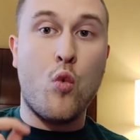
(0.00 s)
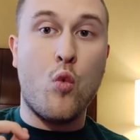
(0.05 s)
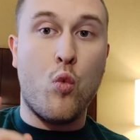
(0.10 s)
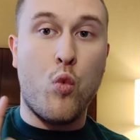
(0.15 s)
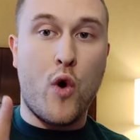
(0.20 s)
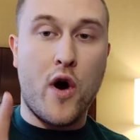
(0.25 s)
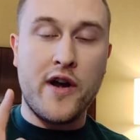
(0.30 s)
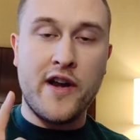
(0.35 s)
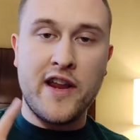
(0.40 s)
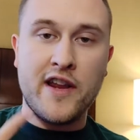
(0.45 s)

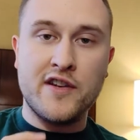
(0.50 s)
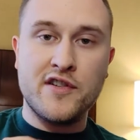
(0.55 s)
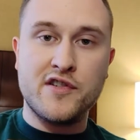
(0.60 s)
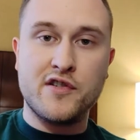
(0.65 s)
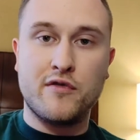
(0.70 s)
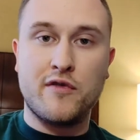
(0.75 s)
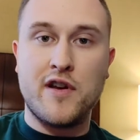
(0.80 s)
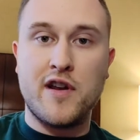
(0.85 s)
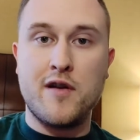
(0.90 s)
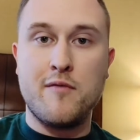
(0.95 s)
one
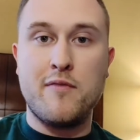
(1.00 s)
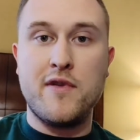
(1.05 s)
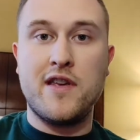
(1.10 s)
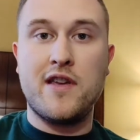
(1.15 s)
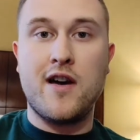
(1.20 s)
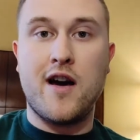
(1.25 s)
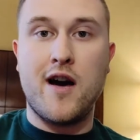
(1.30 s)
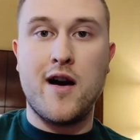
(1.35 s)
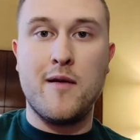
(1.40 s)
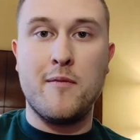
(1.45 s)
injury to
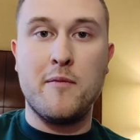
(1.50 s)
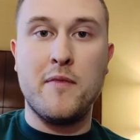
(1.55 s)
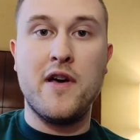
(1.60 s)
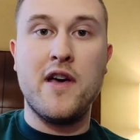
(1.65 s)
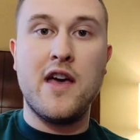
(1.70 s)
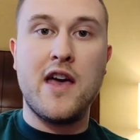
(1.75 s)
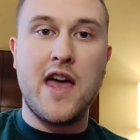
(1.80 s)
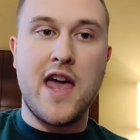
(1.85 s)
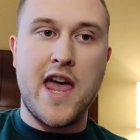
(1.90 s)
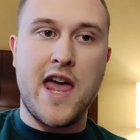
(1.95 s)
become
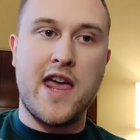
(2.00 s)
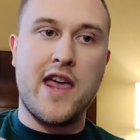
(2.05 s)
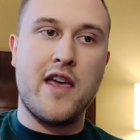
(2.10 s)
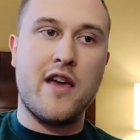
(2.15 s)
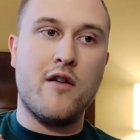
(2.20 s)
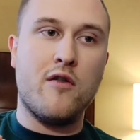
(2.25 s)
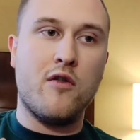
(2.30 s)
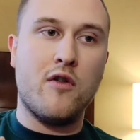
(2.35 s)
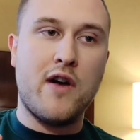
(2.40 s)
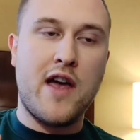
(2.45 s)

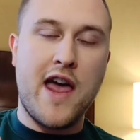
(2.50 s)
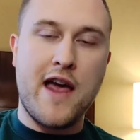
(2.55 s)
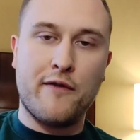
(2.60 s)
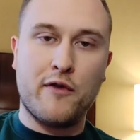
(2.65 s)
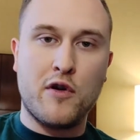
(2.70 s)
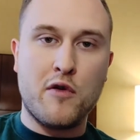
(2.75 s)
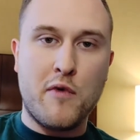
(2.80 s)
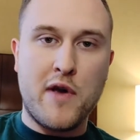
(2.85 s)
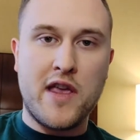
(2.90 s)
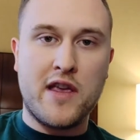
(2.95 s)
a
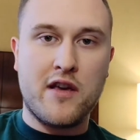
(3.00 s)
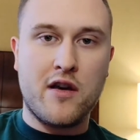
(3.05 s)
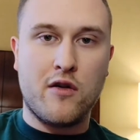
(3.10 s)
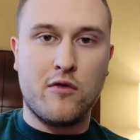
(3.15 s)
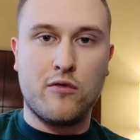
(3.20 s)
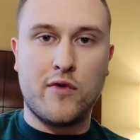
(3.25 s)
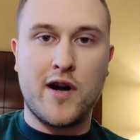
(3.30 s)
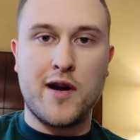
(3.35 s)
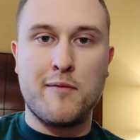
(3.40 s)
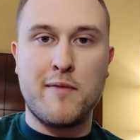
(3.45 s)
every week
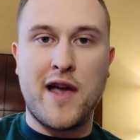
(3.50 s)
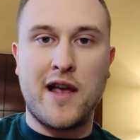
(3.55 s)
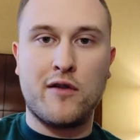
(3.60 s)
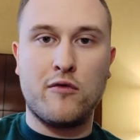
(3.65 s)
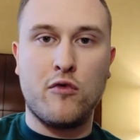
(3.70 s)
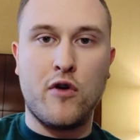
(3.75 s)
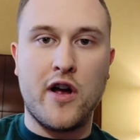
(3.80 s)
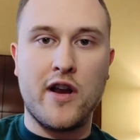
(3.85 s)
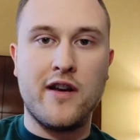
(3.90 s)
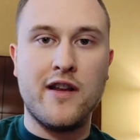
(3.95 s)
running
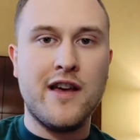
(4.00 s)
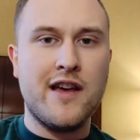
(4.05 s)
back 1.